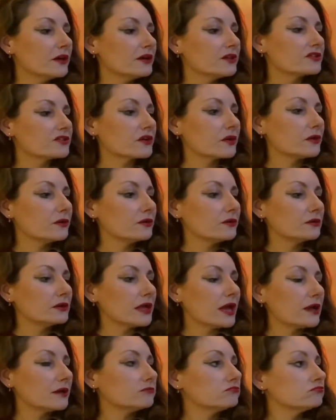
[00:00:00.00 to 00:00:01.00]
So
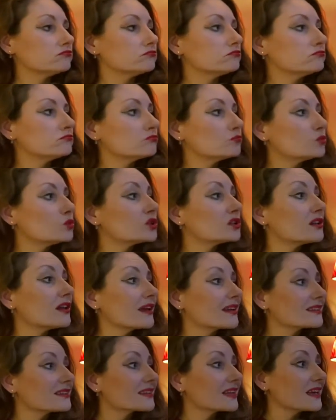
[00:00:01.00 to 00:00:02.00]
yeah, would
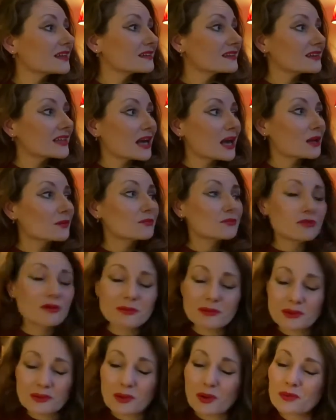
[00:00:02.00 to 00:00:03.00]
like to get to that.
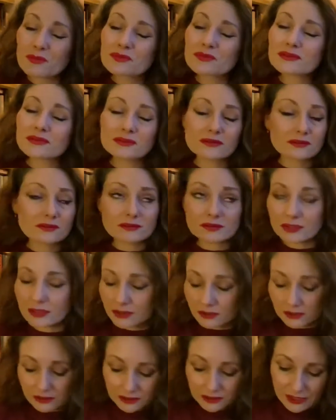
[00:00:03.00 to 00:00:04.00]
Probably won't
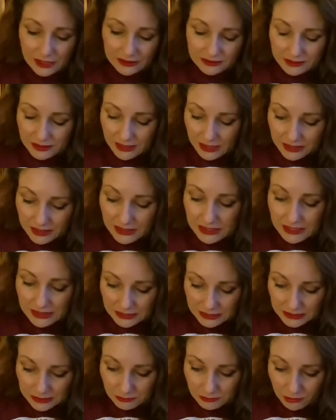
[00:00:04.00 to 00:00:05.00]
get to that
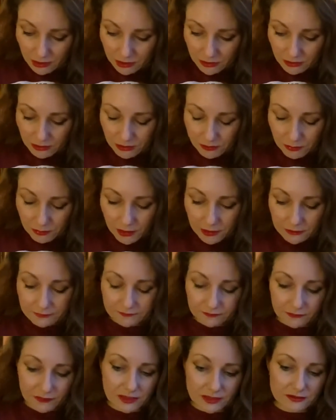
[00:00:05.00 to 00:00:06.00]
this month, but
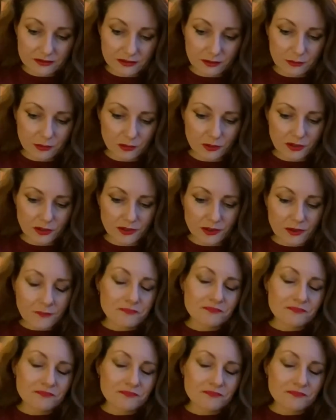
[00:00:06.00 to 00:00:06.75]
at some point.